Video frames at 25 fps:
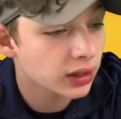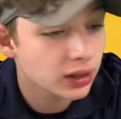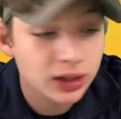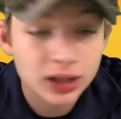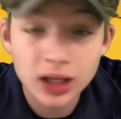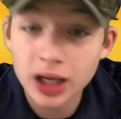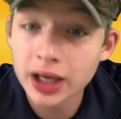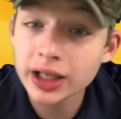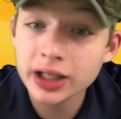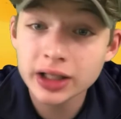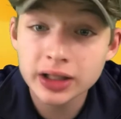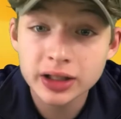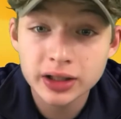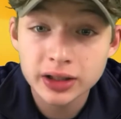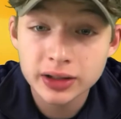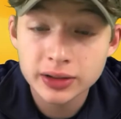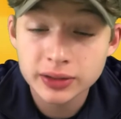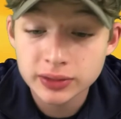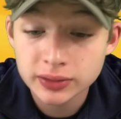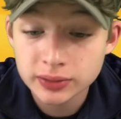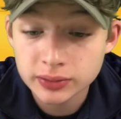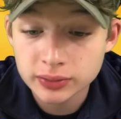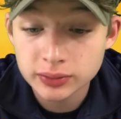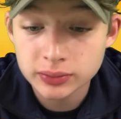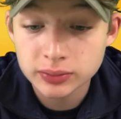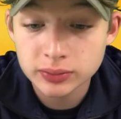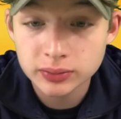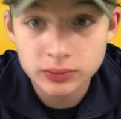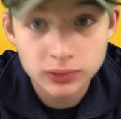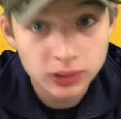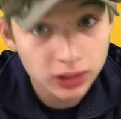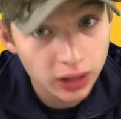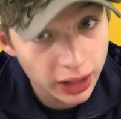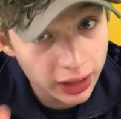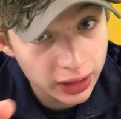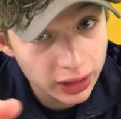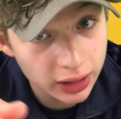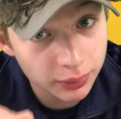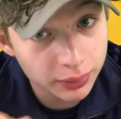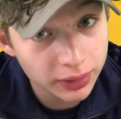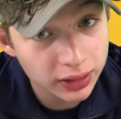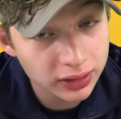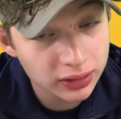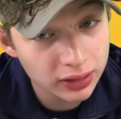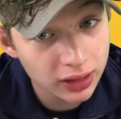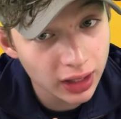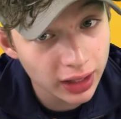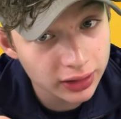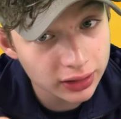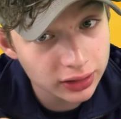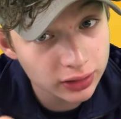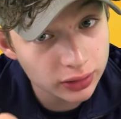like, liking means a lot